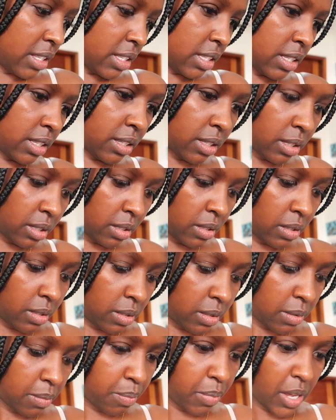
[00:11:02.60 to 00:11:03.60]

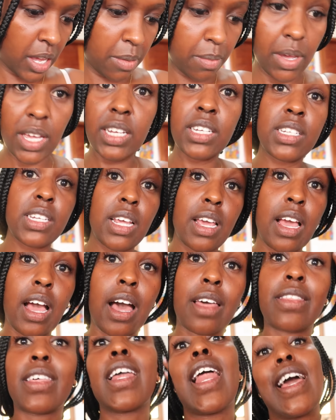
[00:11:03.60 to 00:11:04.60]
this payment
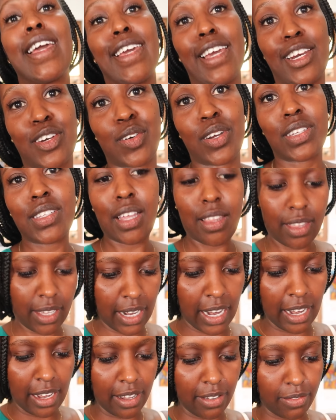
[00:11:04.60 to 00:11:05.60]
and then I get dressed and
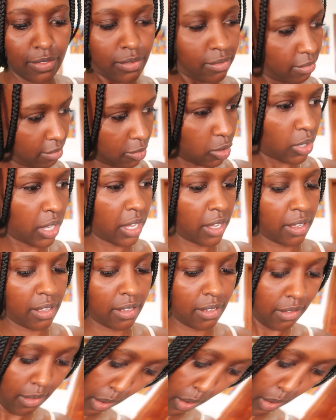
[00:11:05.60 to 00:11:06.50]
then I leave. Okay,